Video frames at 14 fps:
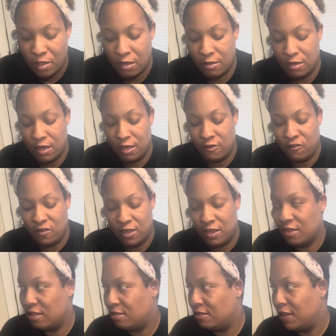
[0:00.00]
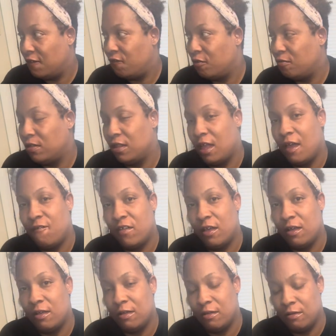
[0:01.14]
Yeah, she is a seafood
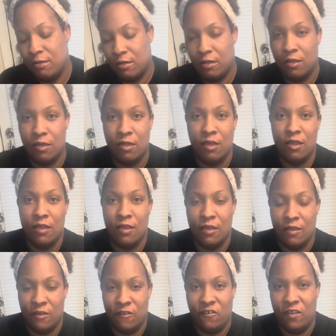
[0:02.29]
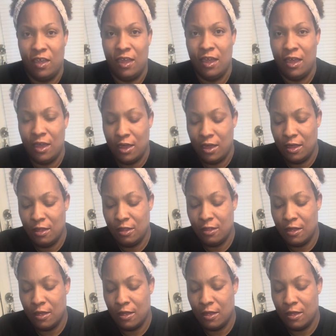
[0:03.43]
lover. She is.